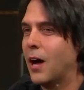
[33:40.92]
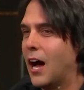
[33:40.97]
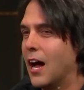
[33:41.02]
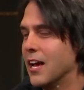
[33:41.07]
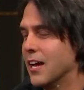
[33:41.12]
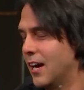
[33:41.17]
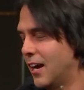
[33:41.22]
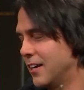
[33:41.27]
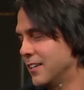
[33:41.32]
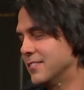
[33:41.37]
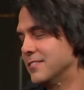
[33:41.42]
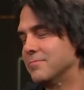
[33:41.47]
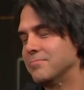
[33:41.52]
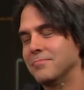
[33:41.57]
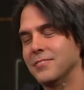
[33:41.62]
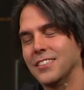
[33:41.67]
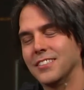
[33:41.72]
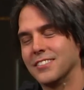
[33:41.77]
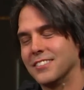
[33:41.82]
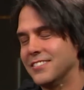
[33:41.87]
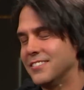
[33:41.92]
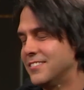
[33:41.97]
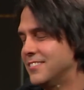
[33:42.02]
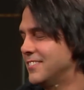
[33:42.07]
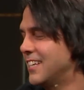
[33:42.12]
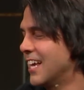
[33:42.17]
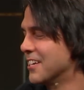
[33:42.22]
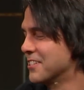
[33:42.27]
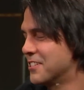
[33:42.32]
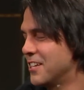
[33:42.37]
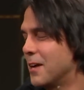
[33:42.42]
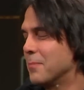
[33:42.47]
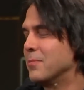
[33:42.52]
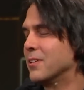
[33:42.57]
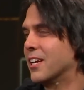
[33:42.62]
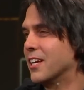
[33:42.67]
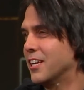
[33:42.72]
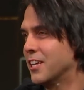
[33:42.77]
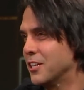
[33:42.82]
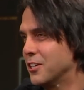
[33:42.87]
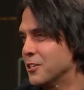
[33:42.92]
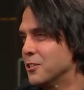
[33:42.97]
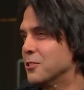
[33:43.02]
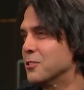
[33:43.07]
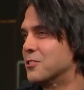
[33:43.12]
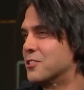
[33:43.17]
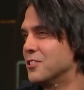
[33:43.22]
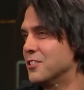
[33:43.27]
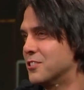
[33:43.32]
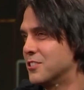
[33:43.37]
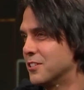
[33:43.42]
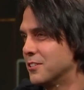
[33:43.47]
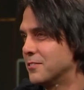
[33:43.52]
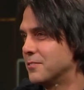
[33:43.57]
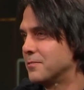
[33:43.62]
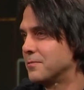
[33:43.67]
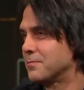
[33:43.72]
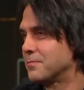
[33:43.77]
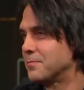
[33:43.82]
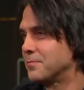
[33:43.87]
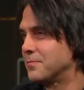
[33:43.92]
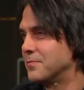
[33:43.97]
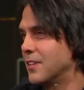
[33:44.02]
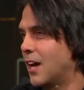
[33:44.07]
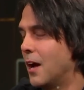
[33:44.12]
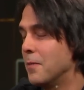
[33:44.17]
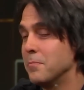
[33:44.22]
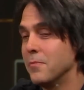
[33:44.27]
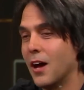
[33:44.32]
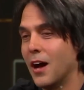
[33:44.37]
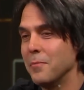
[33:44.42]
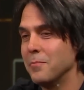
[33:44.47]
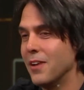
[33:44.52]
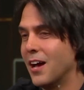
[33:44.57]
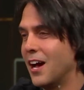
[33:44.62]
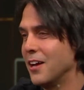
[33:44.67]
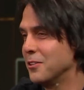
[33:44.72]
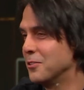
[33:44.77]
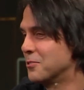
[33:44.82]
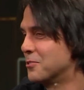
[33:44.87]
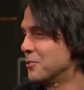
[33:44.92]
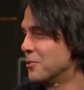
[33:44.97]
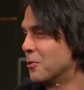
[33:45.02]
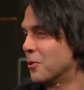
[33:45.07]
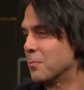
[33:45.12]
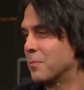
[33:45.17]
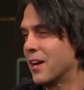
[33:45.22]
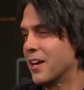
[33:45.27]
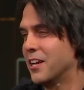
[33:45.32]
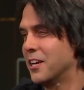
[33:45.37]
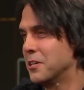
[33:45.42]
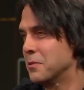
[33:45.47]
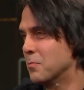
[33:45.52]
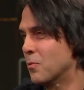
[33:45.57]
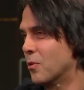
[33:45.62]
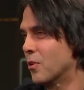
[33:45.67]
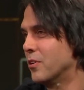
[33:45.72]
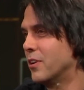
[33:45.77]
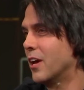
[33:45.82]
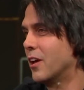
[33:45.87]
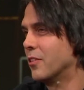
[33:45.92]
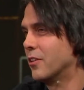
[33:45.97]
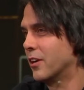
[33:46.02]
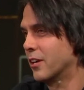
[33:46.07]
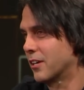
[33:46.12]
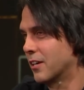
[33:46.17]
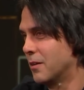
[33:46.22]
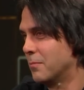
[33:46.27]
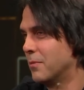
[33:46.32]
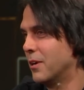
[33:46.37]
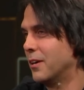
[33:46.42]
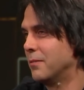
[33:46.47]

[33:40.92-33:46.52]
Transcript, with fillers: I, I it, has not been getting used. Are you still using it? I'm, I'm not using the Orban anymore now that I got my.